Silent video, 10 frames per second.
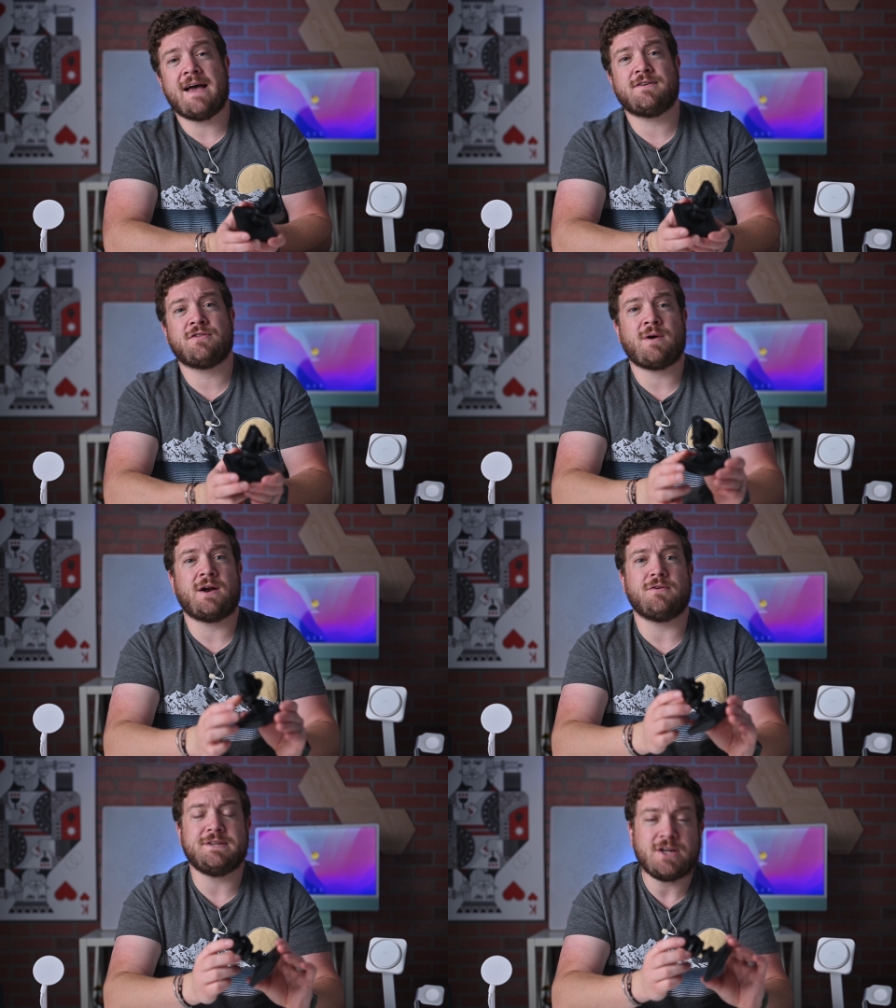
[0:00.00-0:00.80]
have to
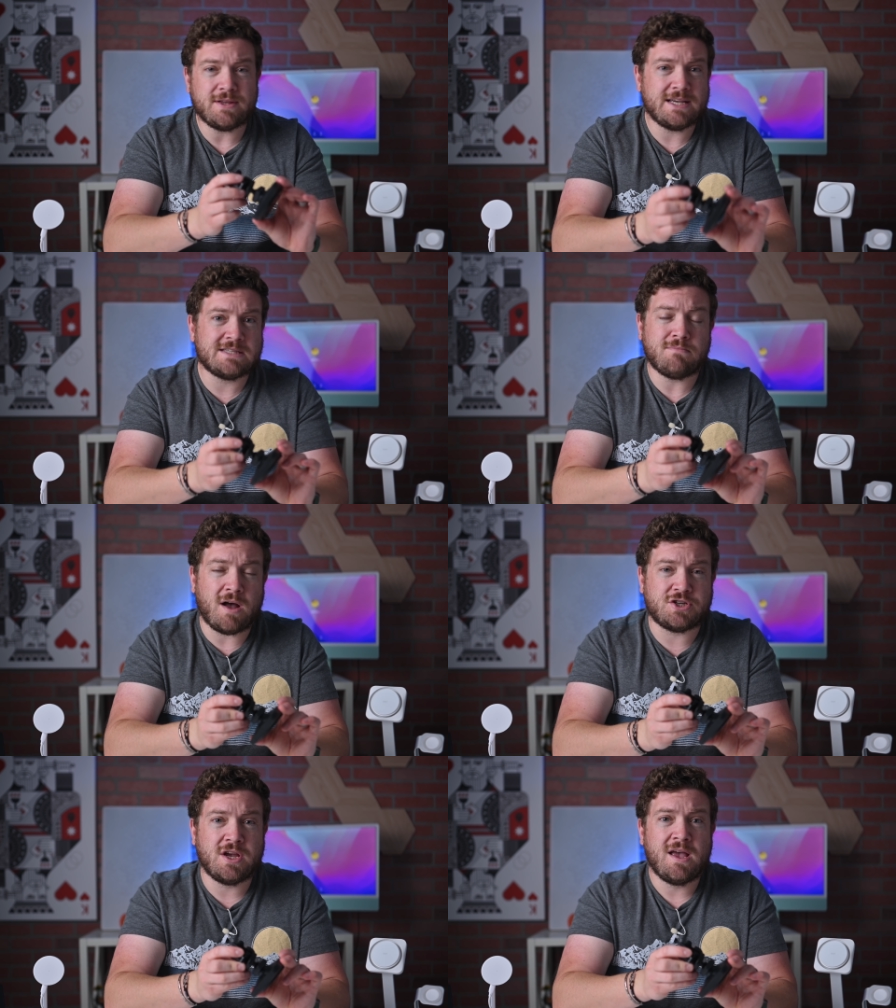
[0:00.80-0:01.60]
throttle nearly as
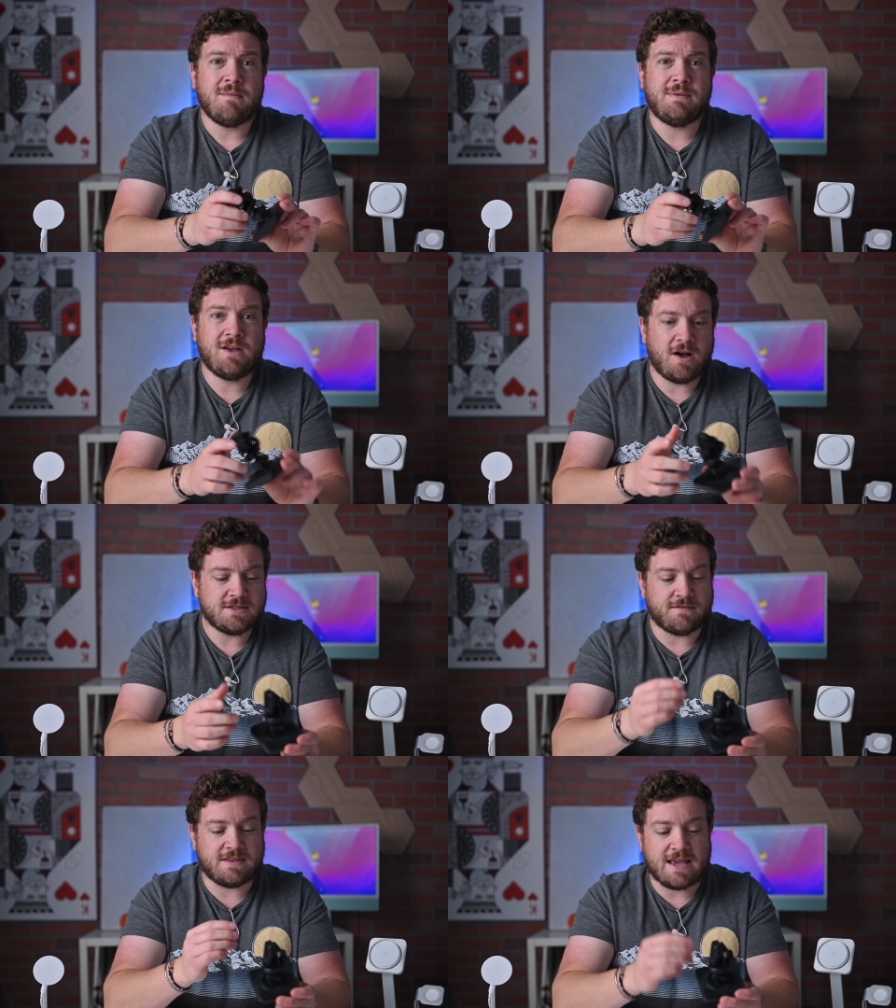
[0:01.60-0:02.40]
much
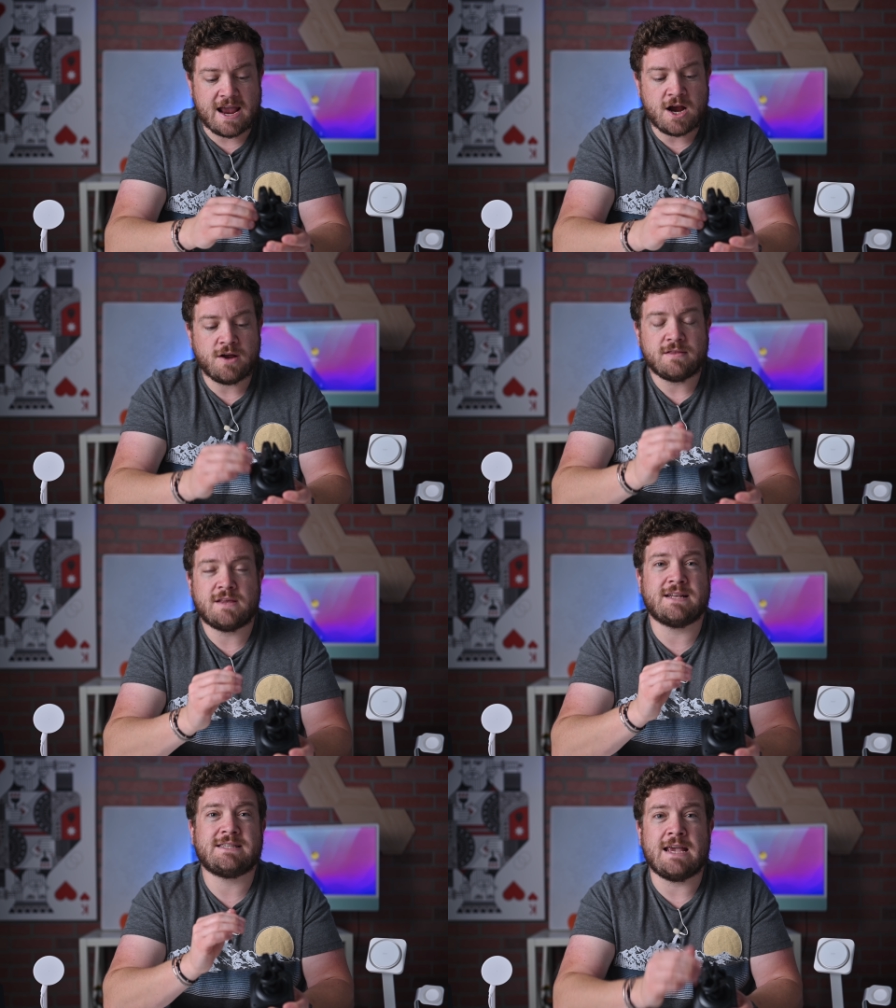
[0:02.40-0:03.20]
because of the air
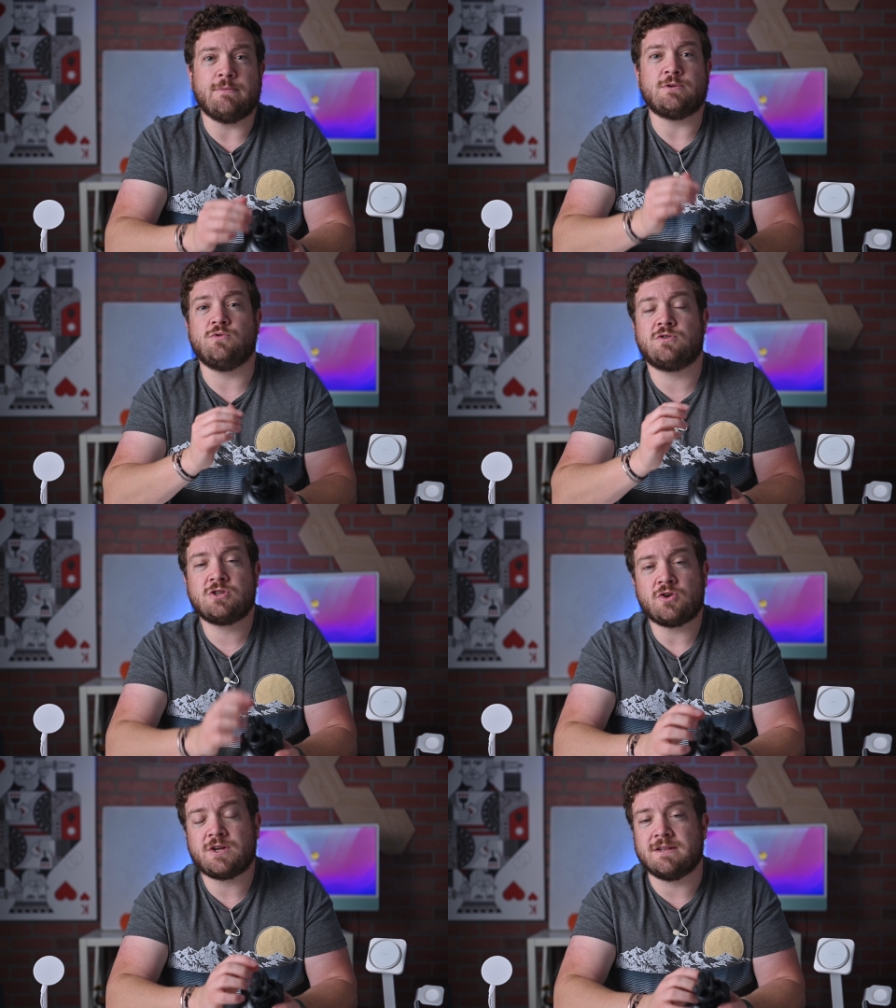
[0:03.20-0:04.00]
that it's able to
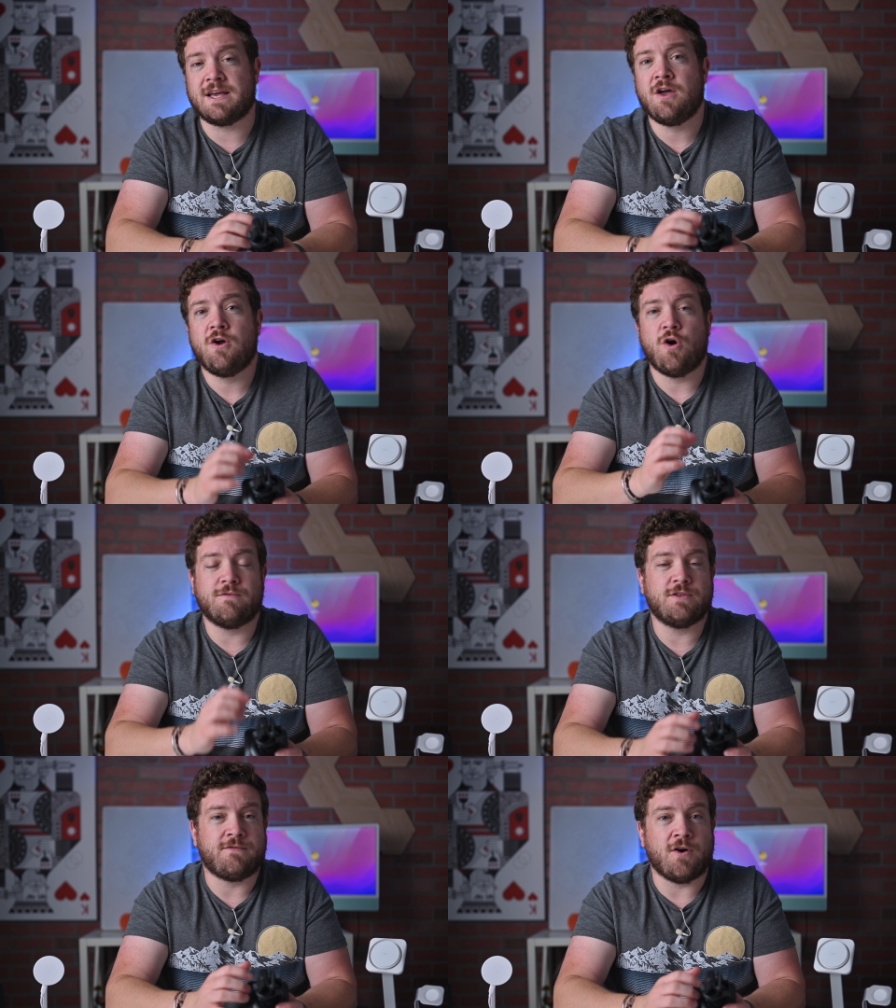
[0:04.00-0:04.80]
circulate
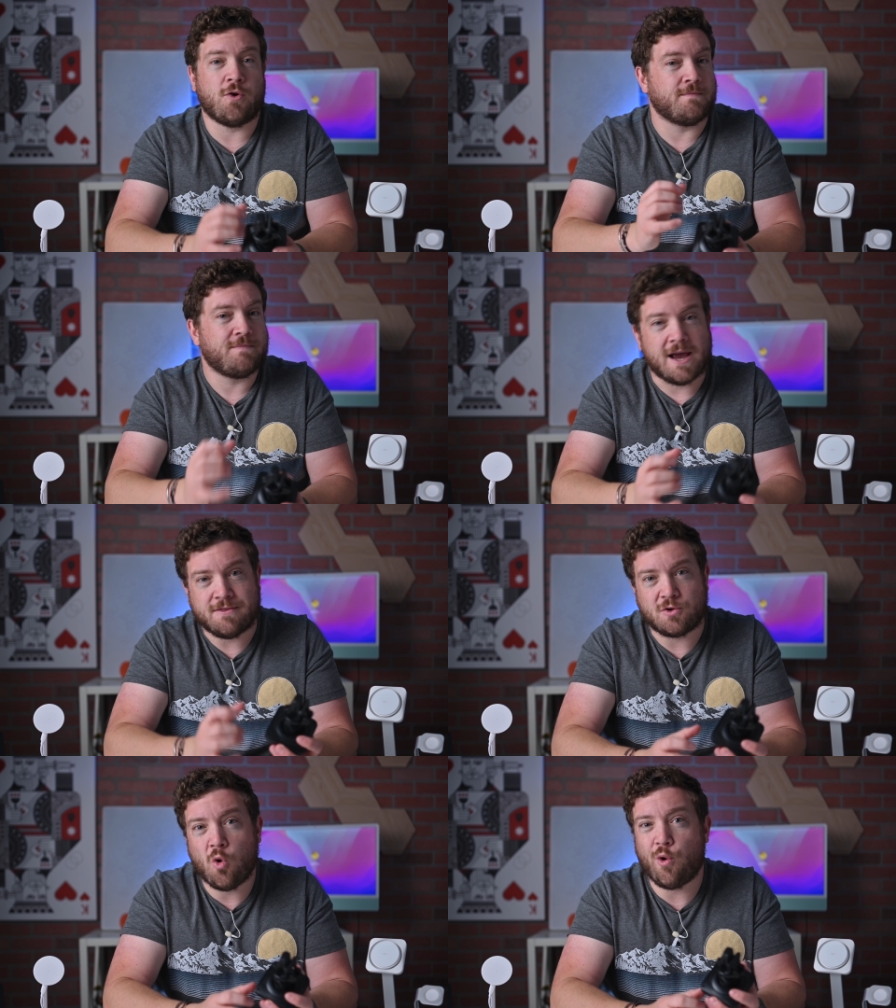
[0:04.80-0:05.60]
over the phone
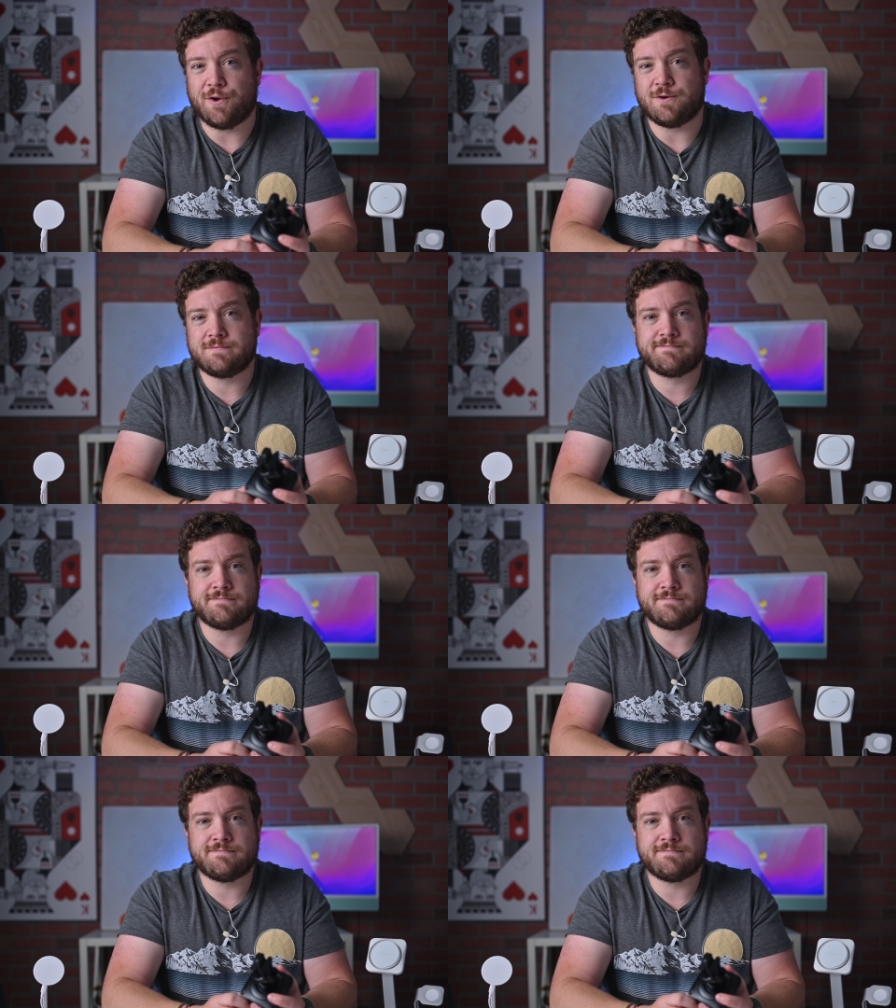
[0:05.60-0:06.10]
and the coil.